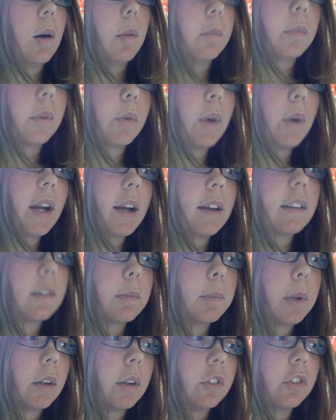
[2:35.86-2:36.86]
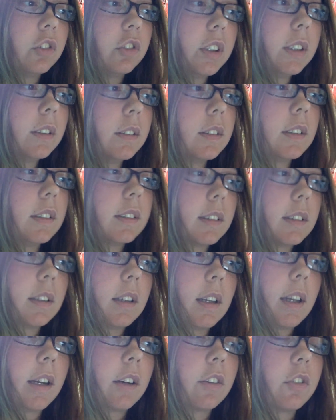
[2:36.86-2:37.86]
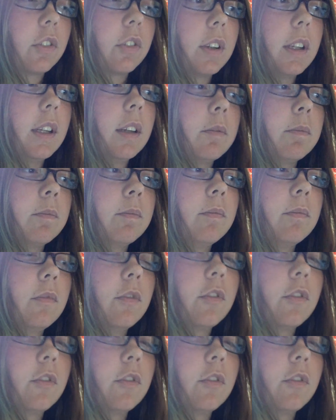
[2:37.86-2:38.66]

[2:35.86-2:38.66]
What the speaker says: way I spelled shield is actually from